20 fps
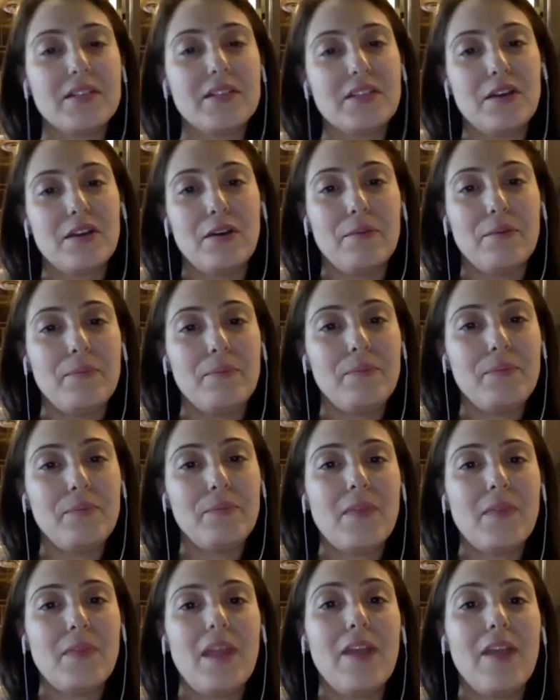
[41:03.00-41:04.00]
um,
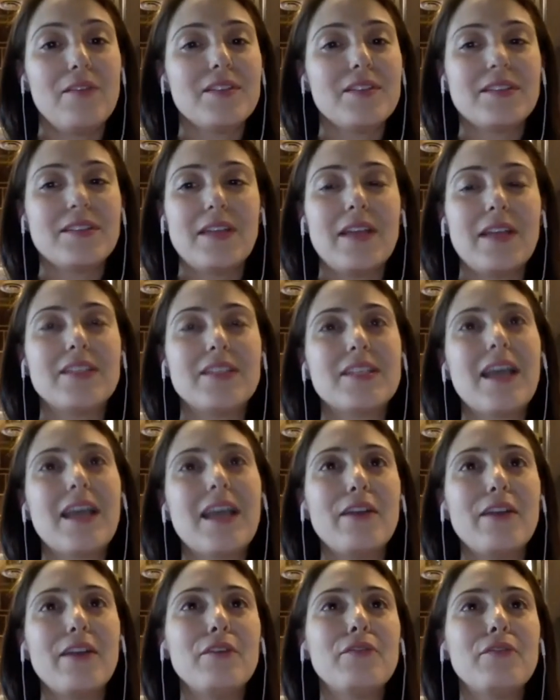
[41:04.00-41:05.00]
it's it's
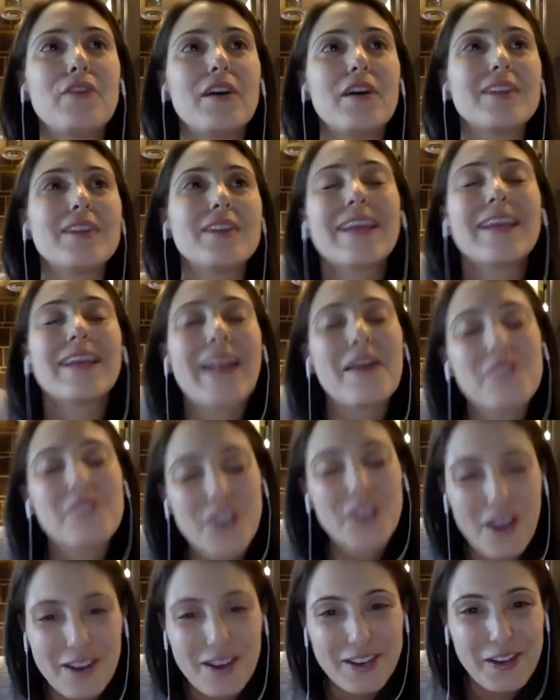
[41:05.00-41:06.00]
kind of a, it's like an
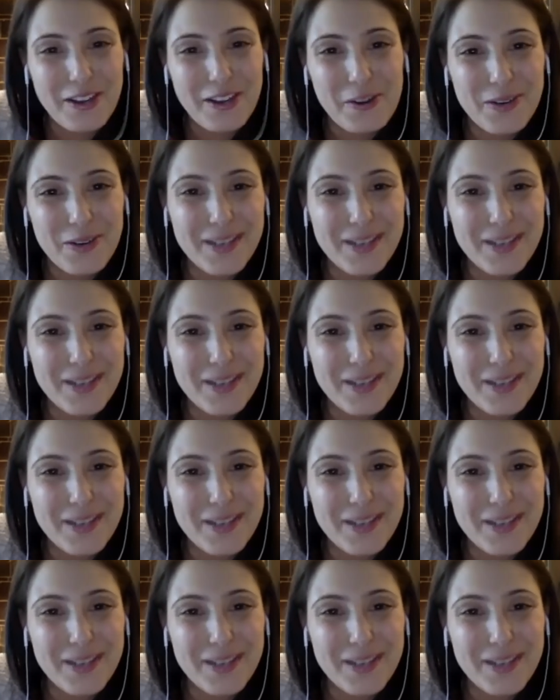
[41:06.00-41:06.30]
avocado.